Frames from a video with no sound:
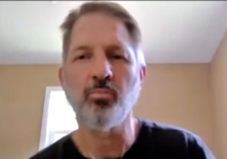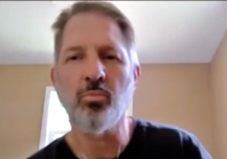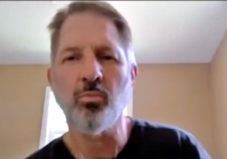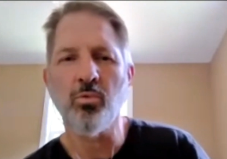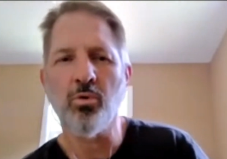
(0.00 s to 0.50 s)

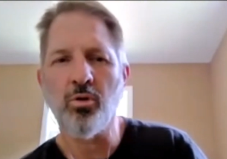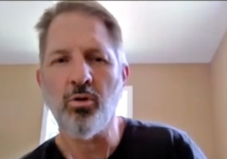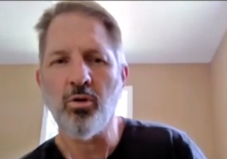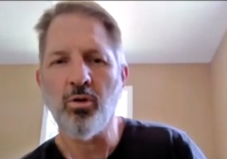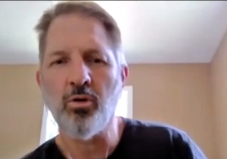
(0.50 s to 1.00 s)

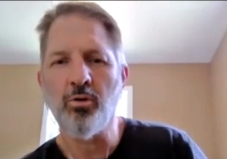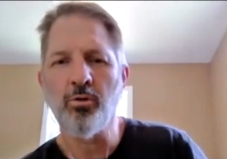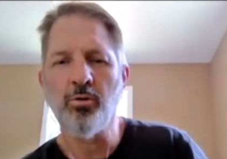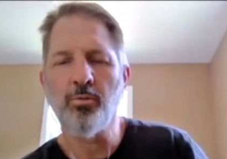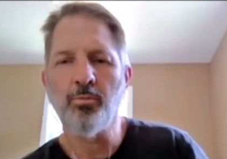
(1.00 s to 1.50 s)

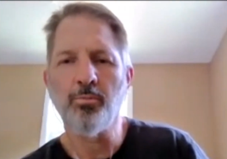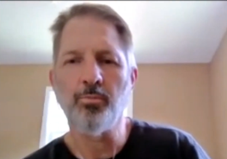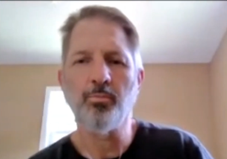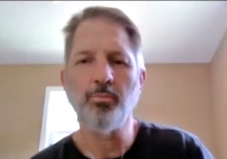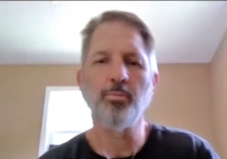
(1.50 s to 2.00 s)

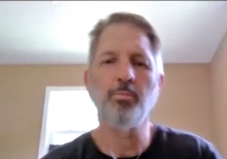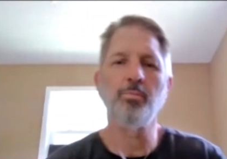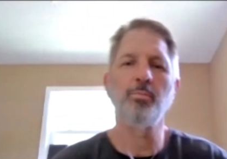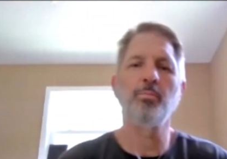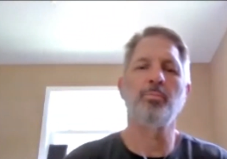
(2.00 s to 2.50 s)

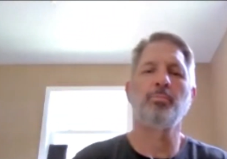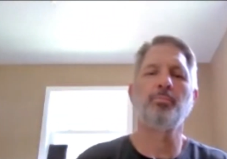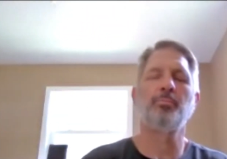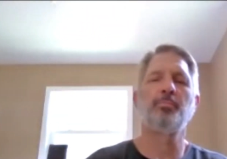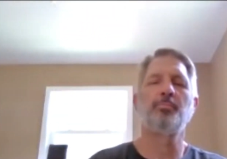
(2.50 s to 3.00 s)

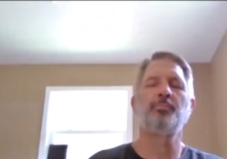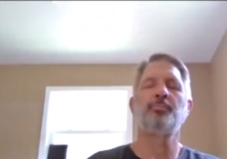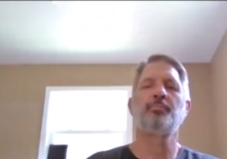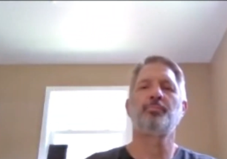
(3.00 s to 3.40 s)
(no one is talking)